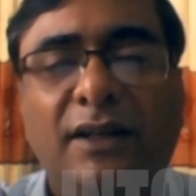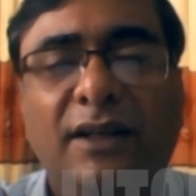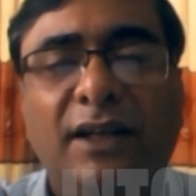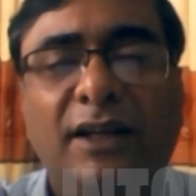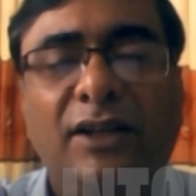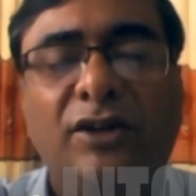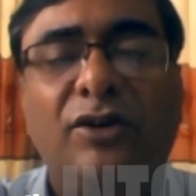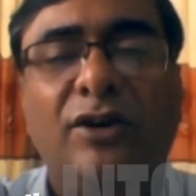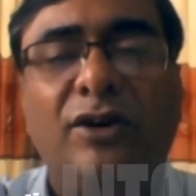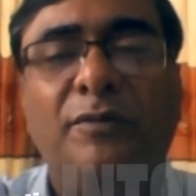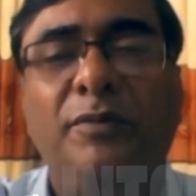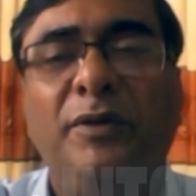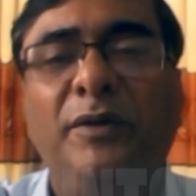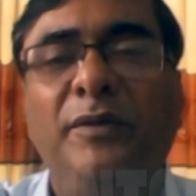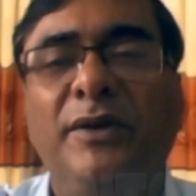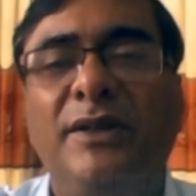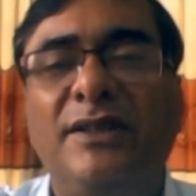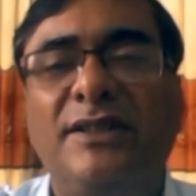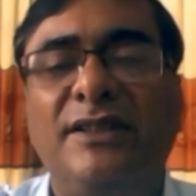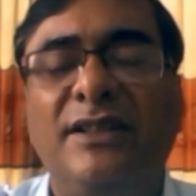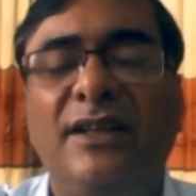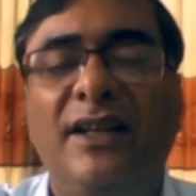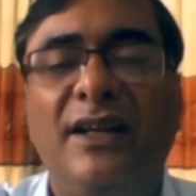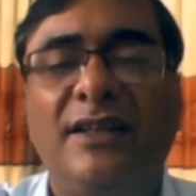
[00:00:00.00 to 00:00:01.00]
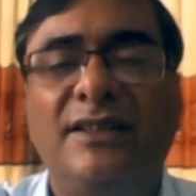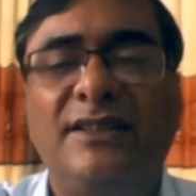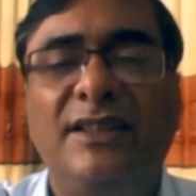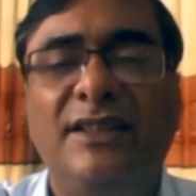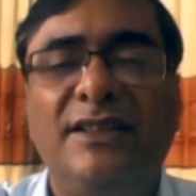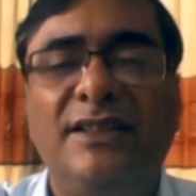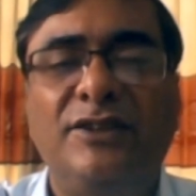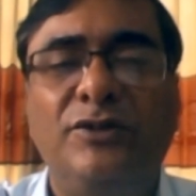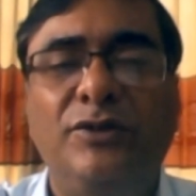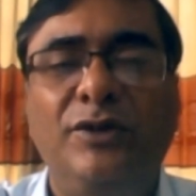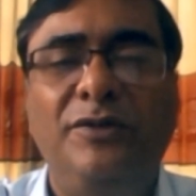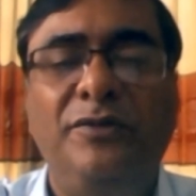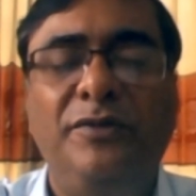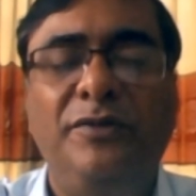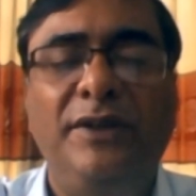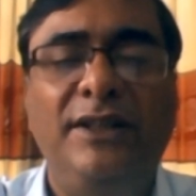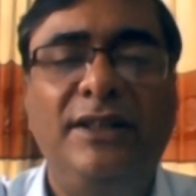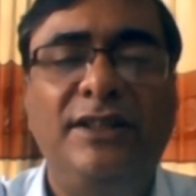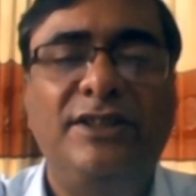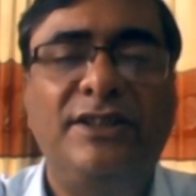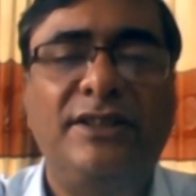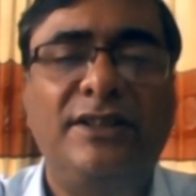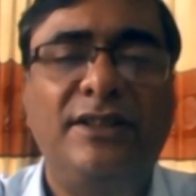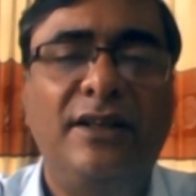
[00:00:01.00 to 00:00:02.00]
In our previous classes, we
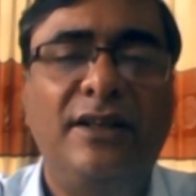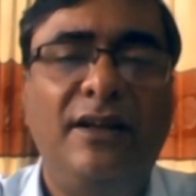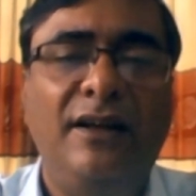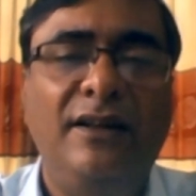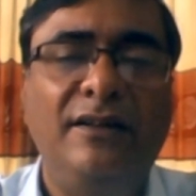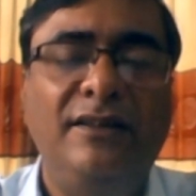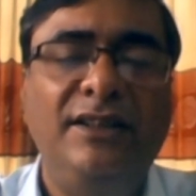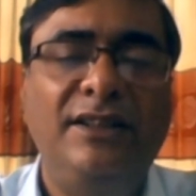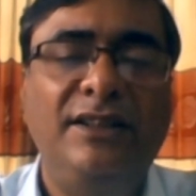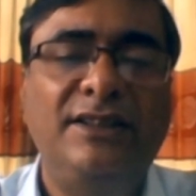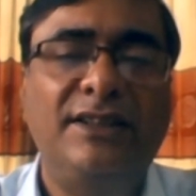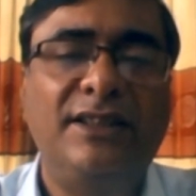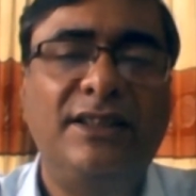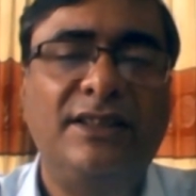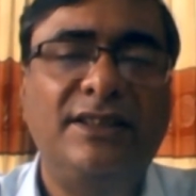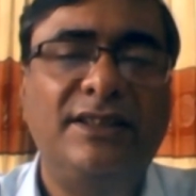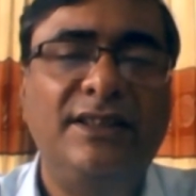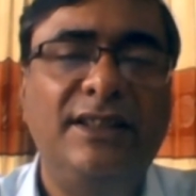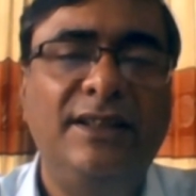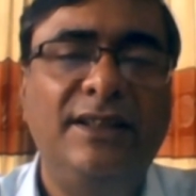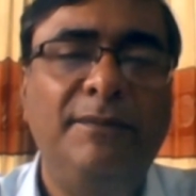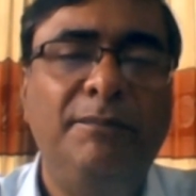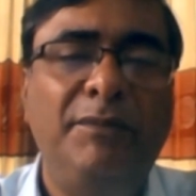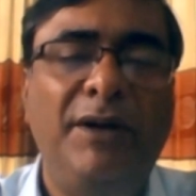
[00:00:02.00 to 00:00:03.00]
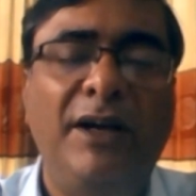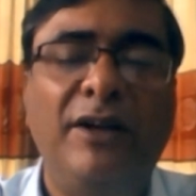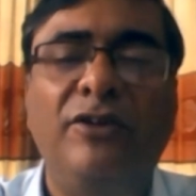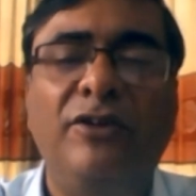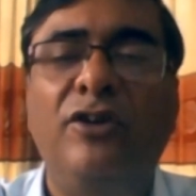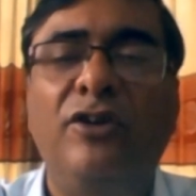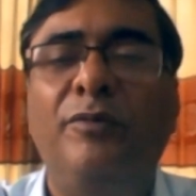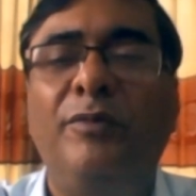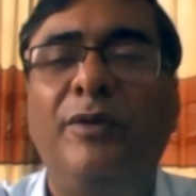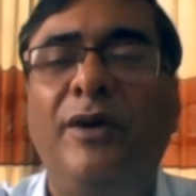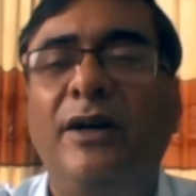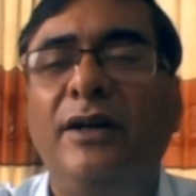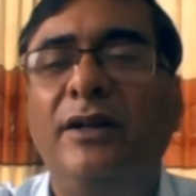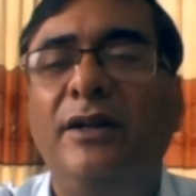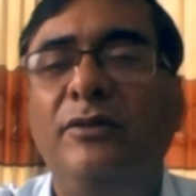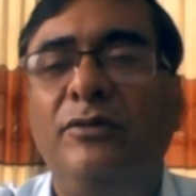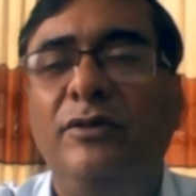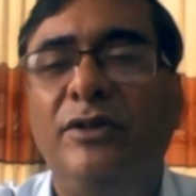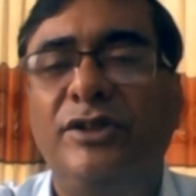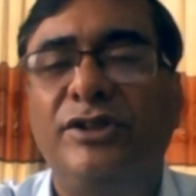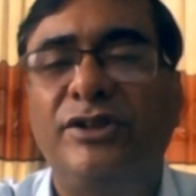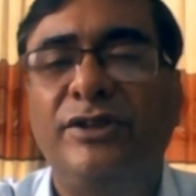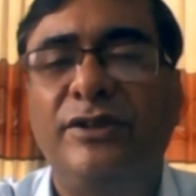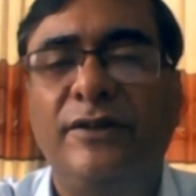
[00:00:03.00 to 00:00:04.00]
finished discussing manner of
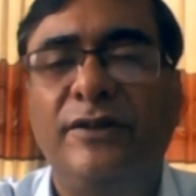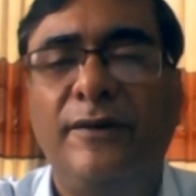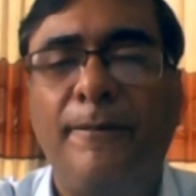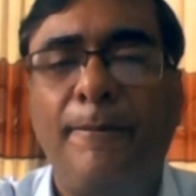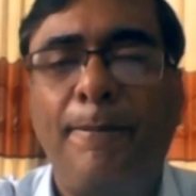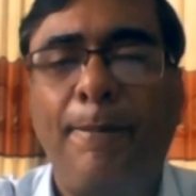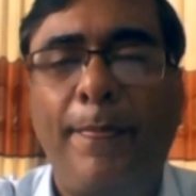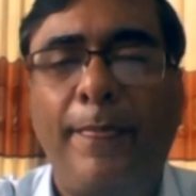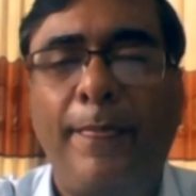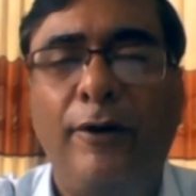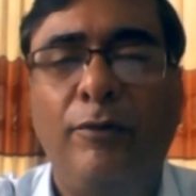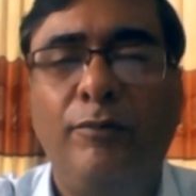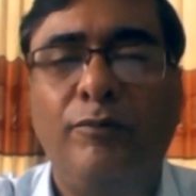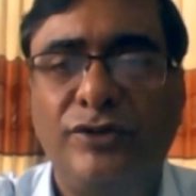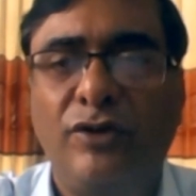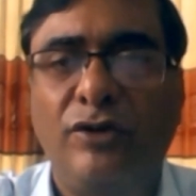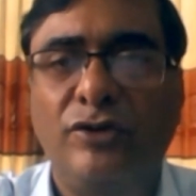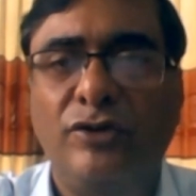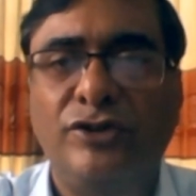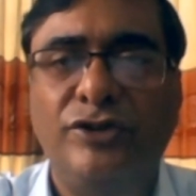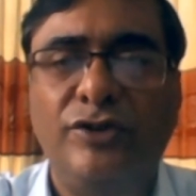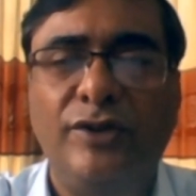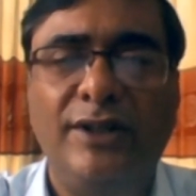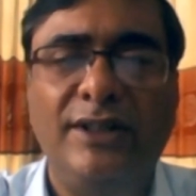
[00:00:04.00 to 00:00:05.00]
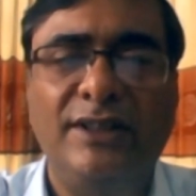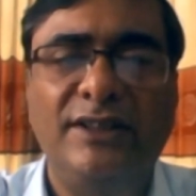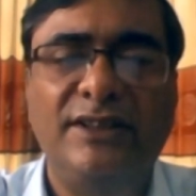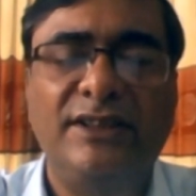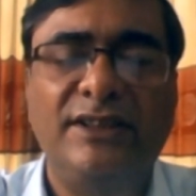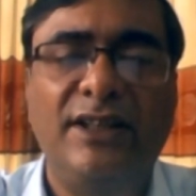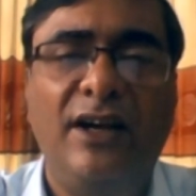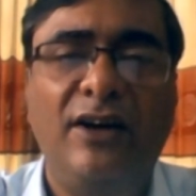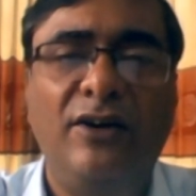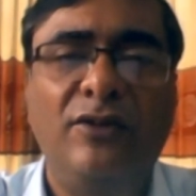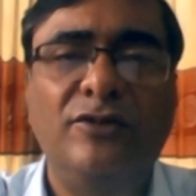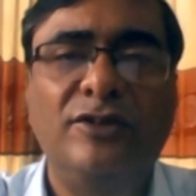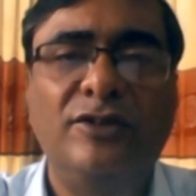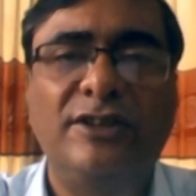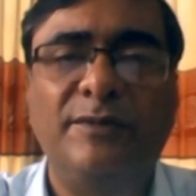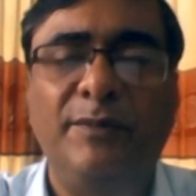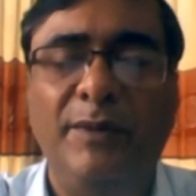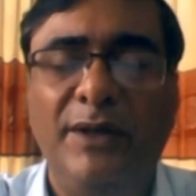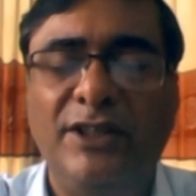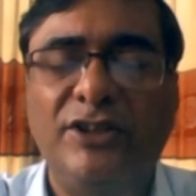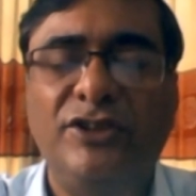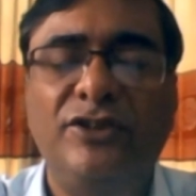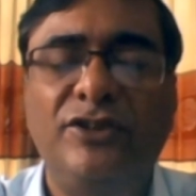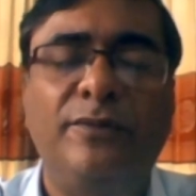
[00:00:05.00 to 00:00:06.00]
articulation of consonant sounds,
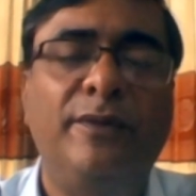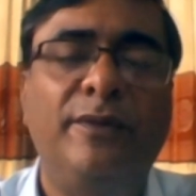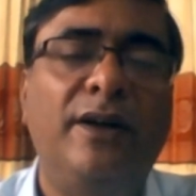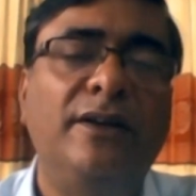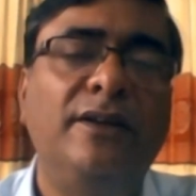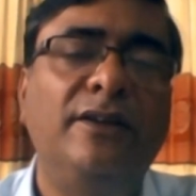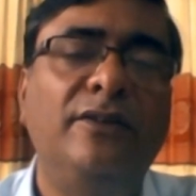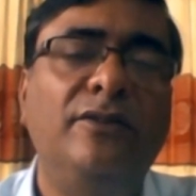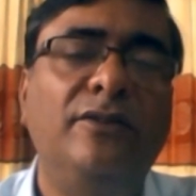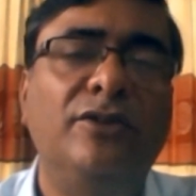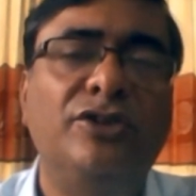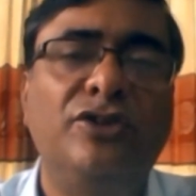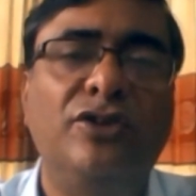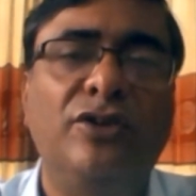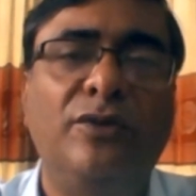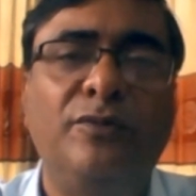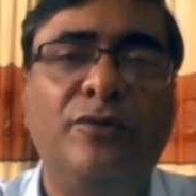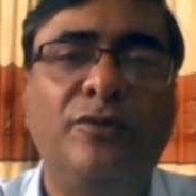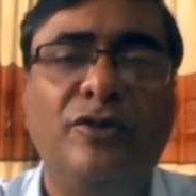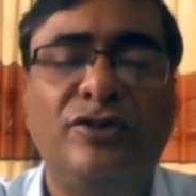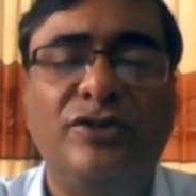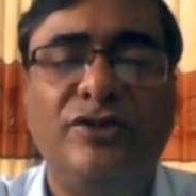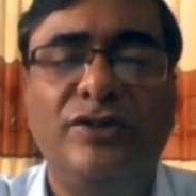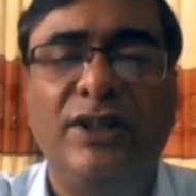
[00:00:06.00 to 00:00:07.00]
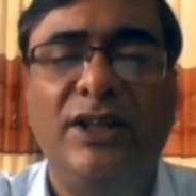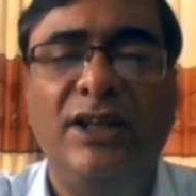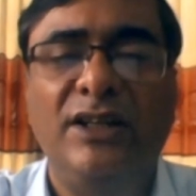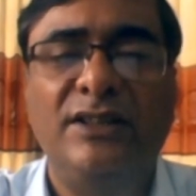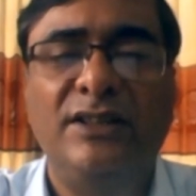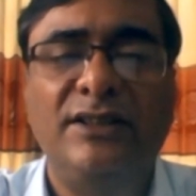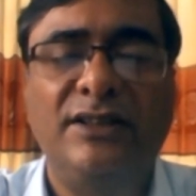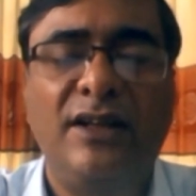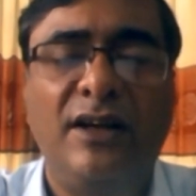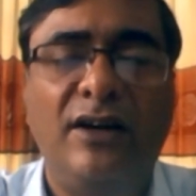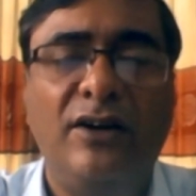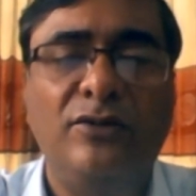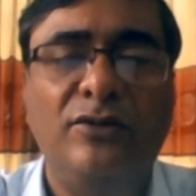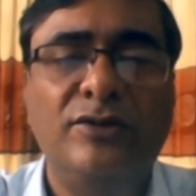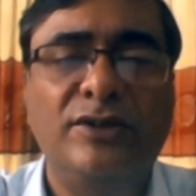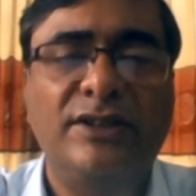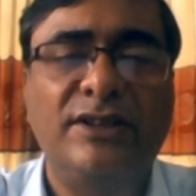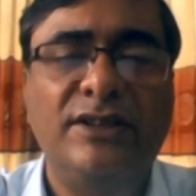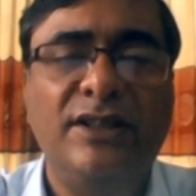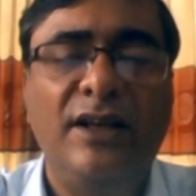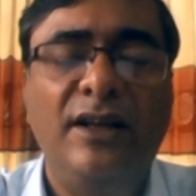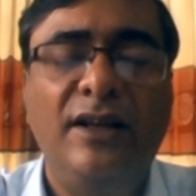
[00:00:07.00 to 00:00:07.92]
place of articulation of consonant sounds.